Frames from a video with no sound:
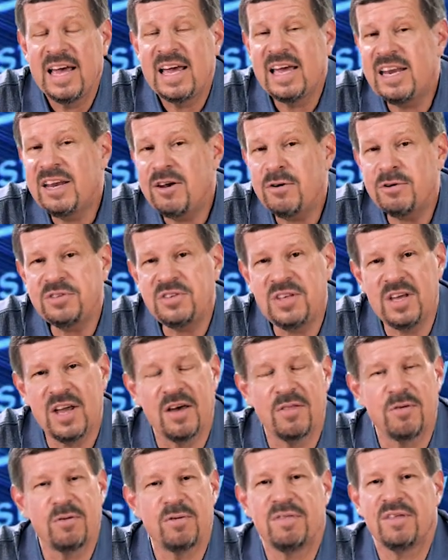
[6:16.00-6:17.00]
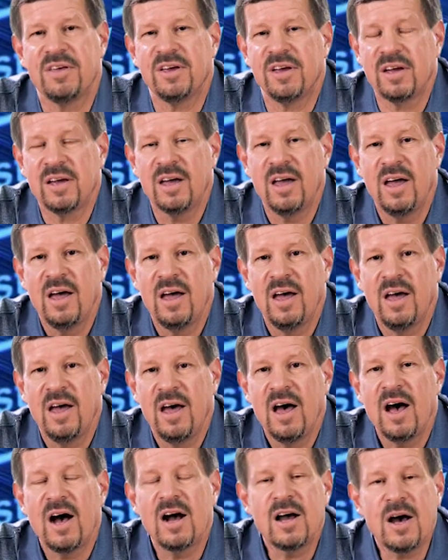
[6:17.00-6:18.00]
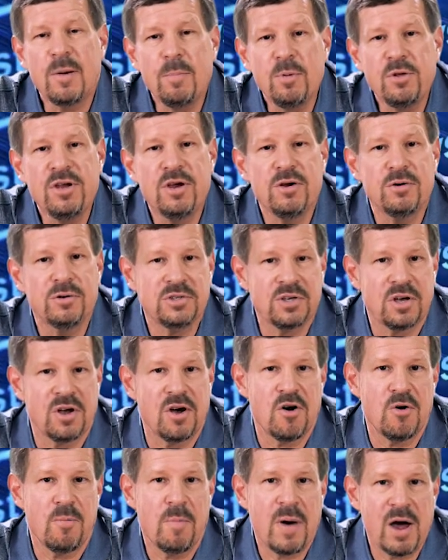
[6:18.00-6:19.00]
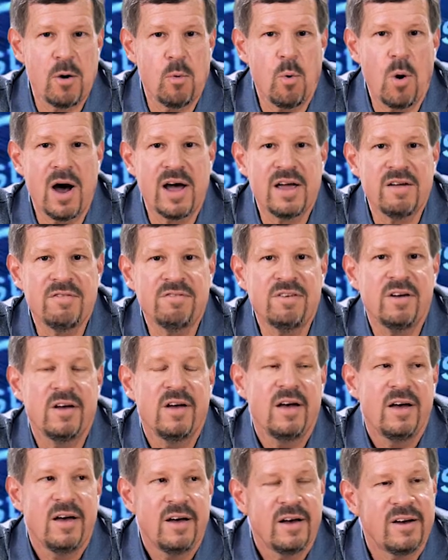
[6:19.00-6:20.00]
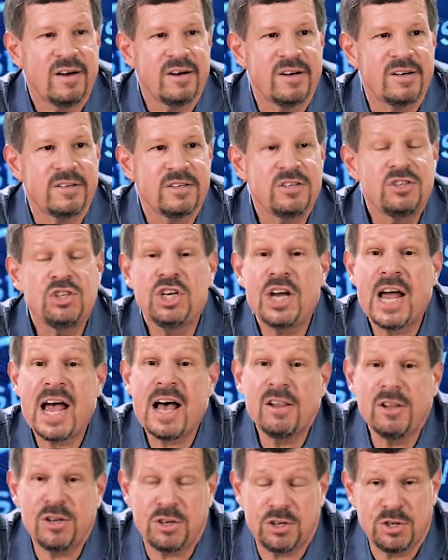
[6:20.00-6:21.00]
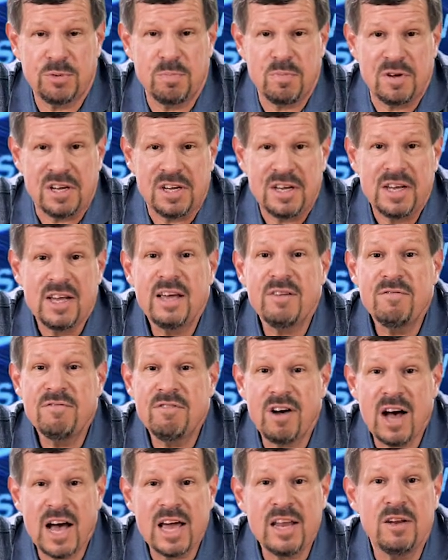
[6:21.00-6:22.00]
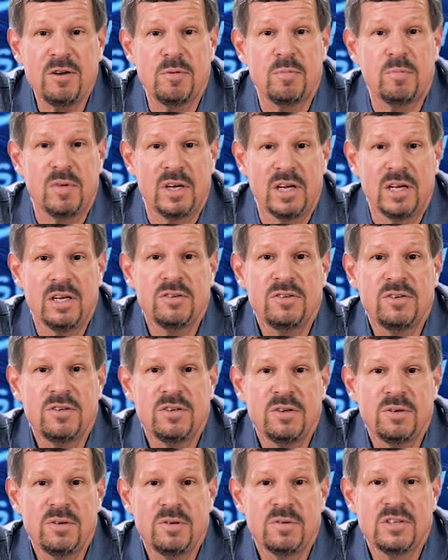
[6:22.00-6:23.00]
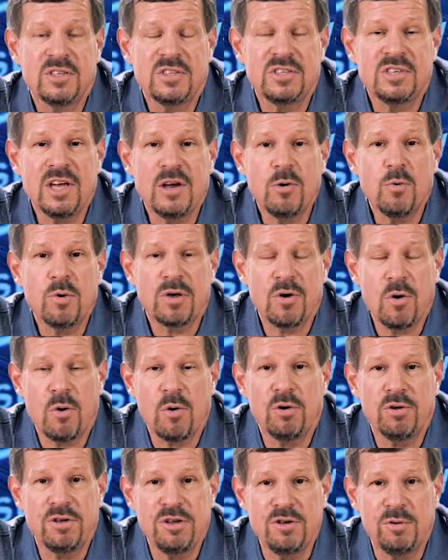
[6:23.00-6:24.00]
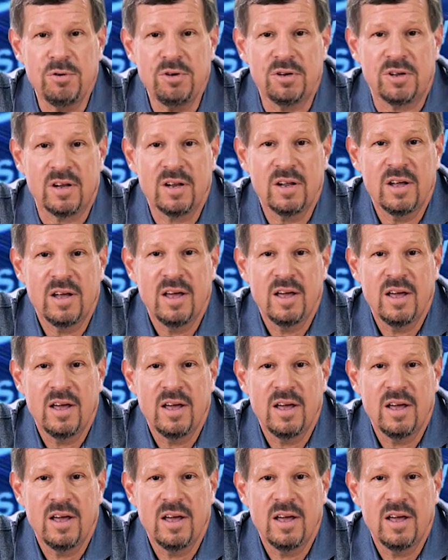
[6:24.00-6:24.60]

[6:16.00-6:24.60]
And here's the other thing. A couple years ago, my wife uh, challenged me, invited me to sing with Choral Union.